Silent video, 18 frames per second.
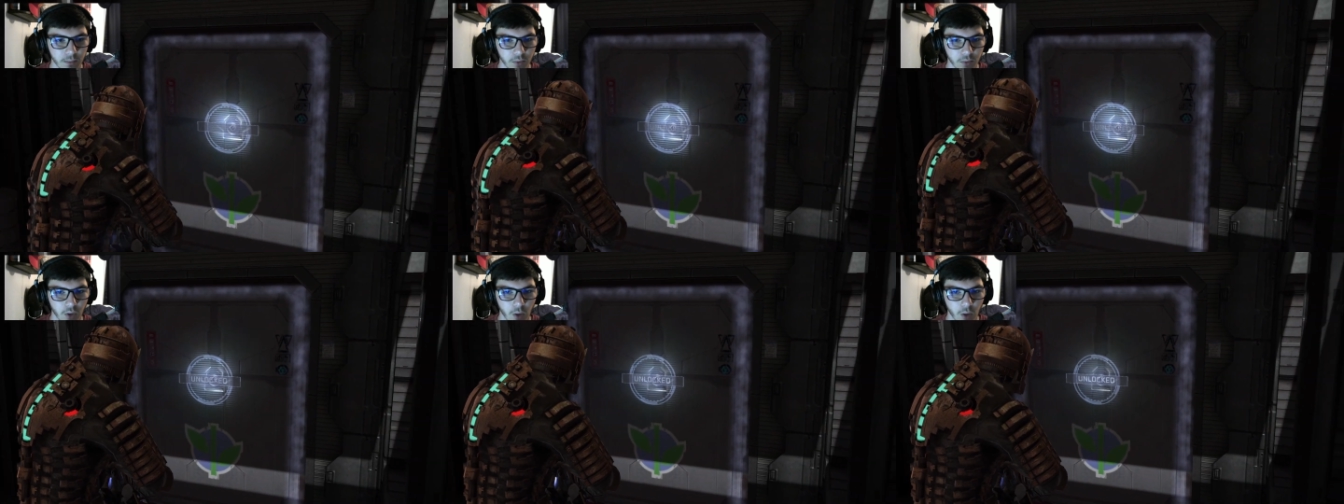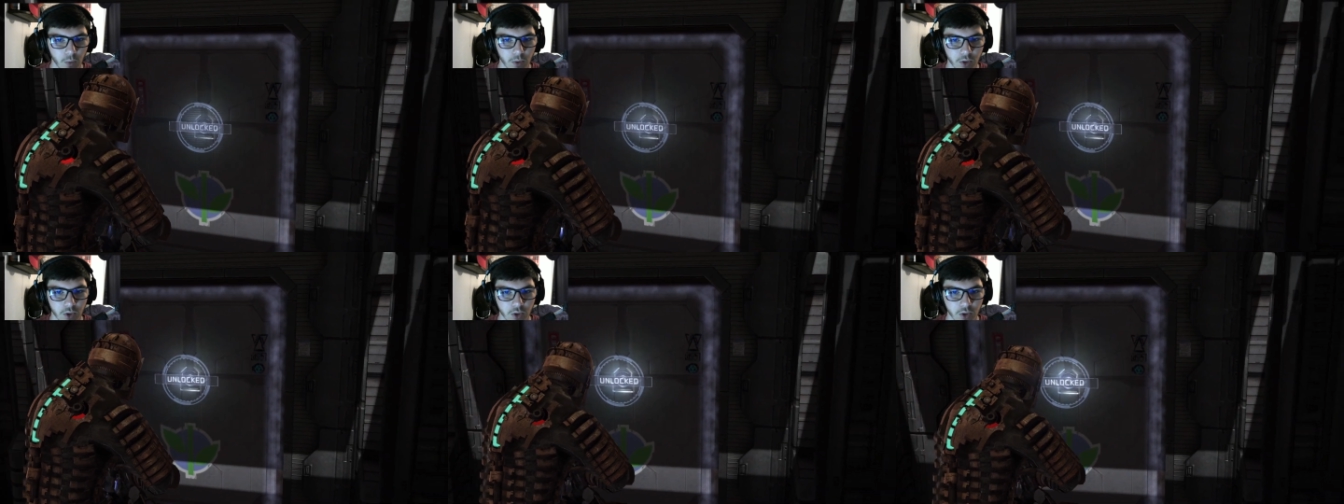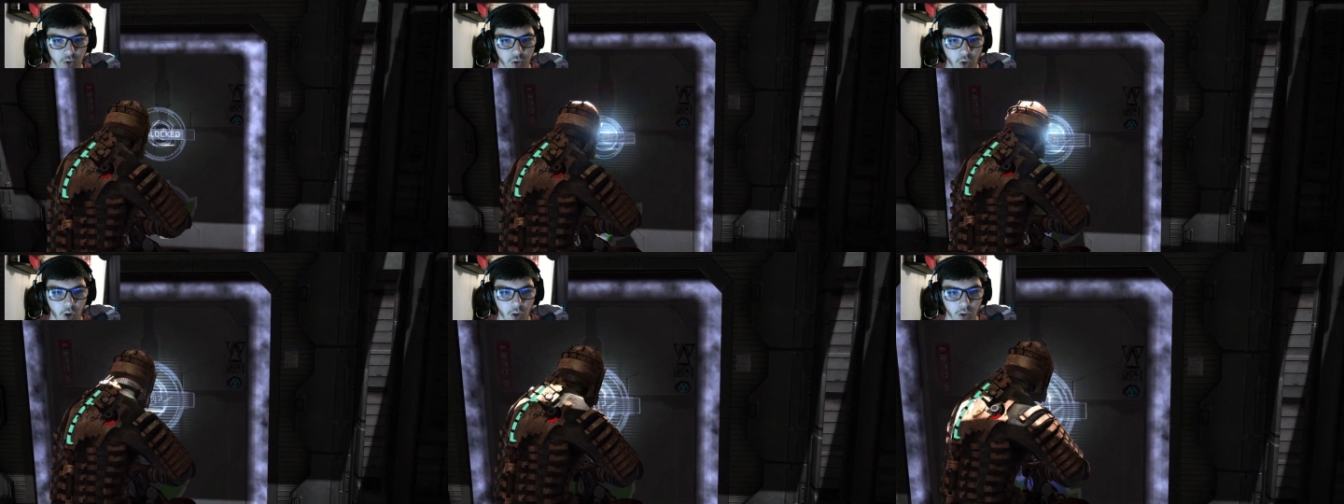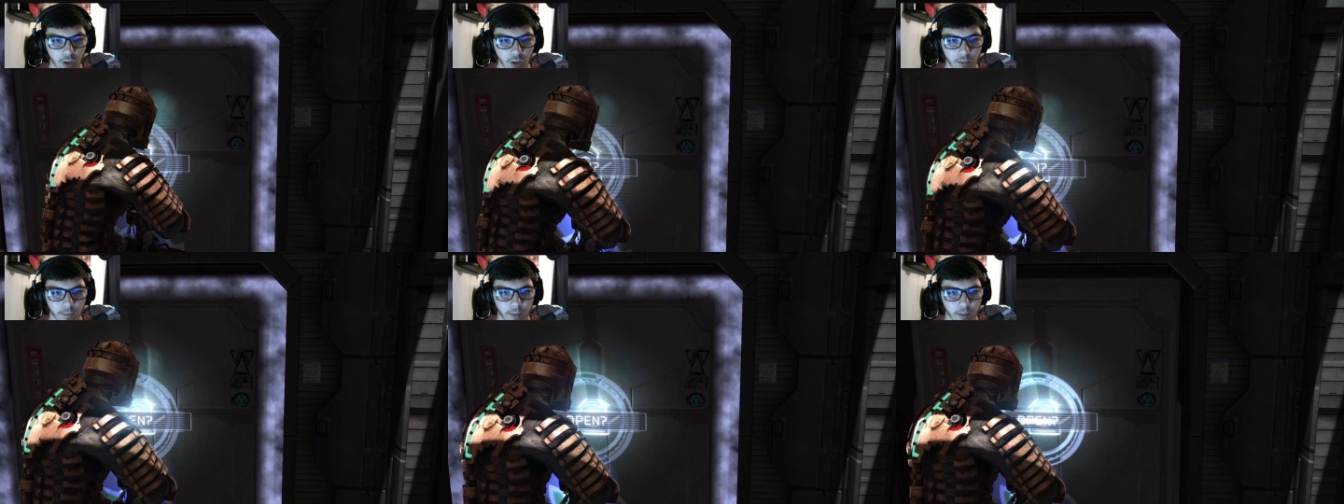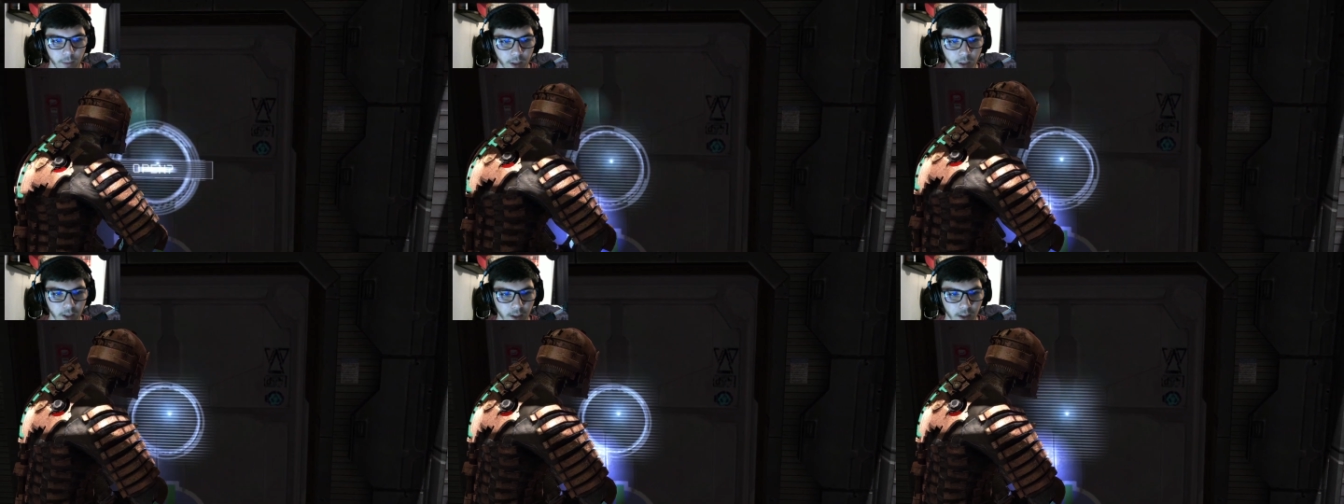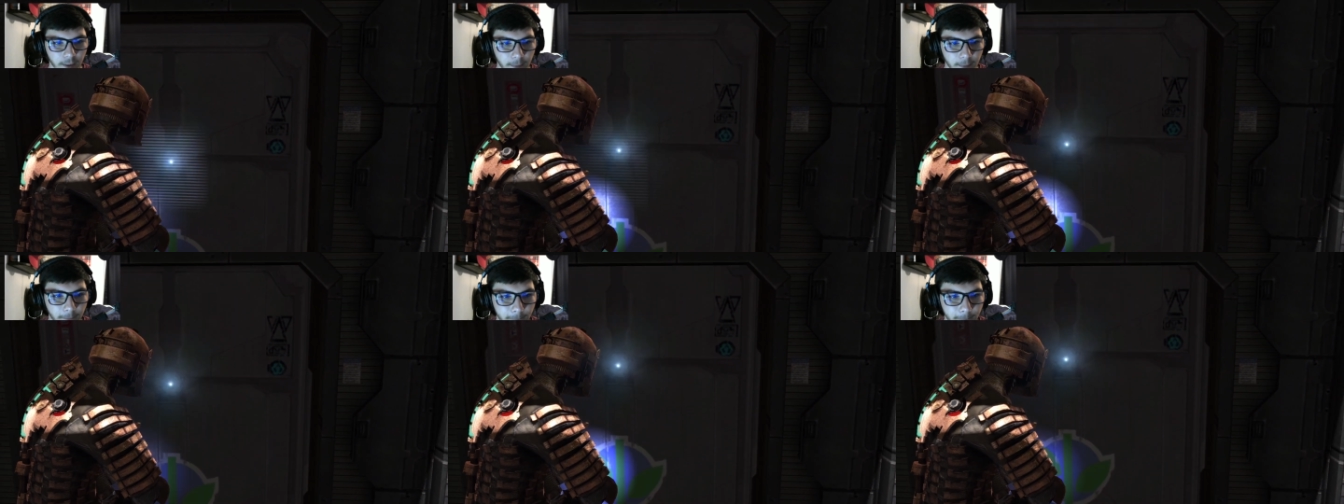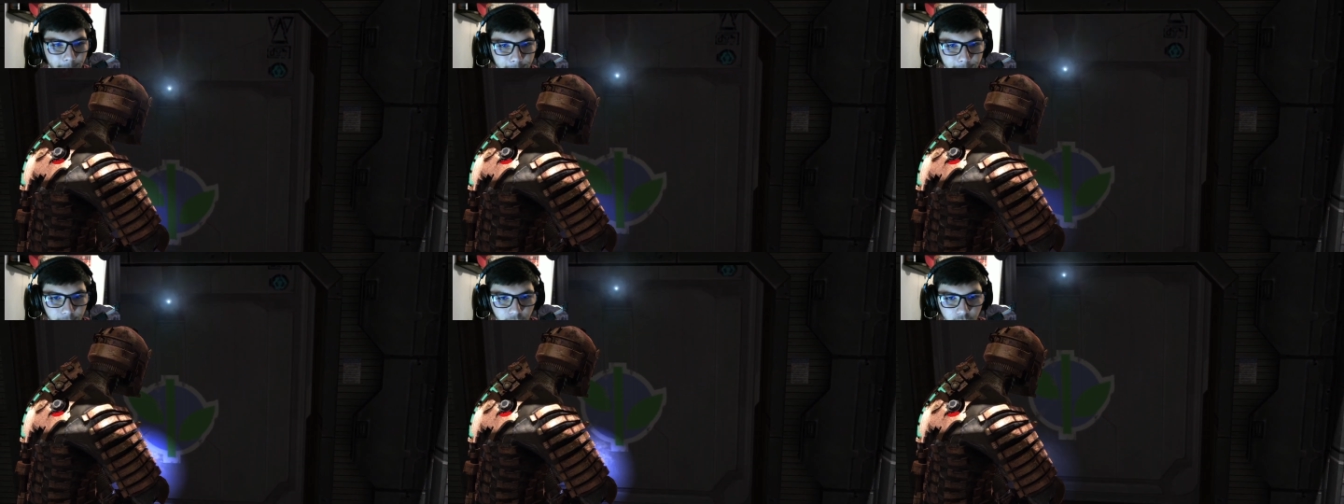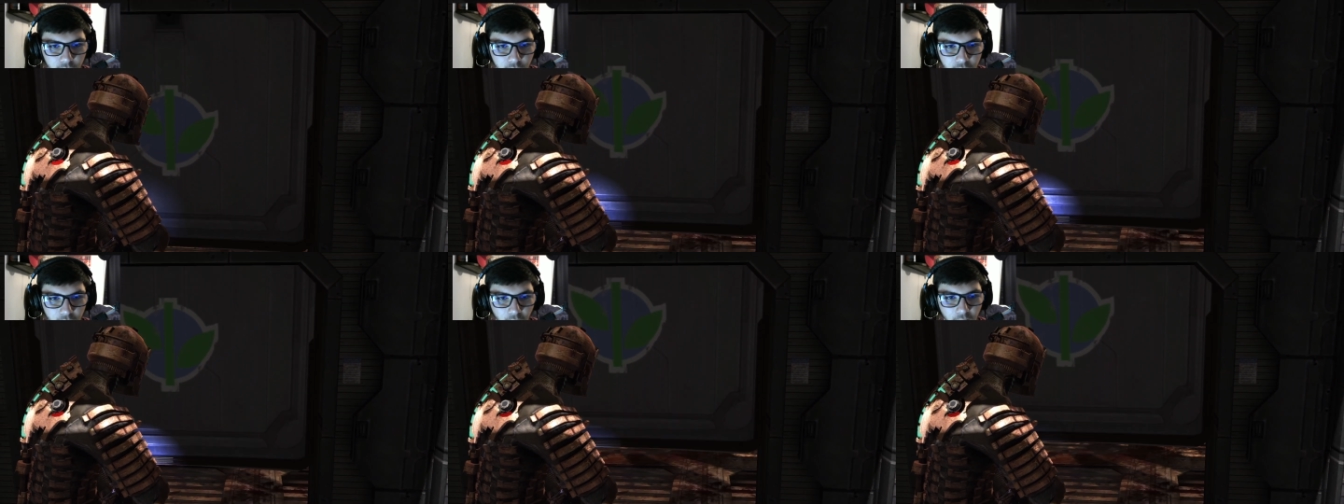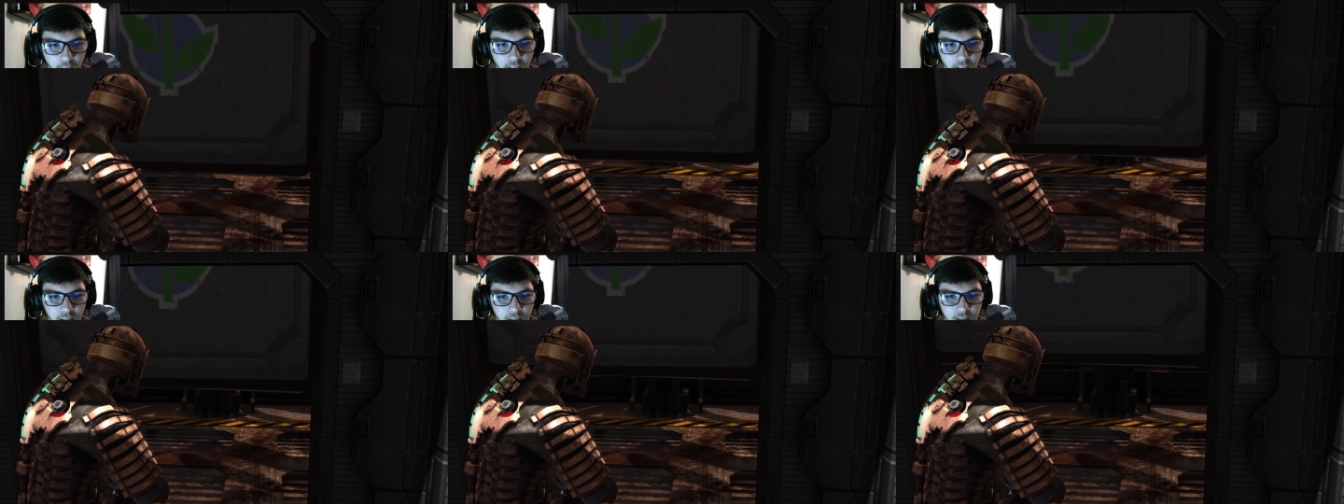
Grow us stronger, baby. Yes.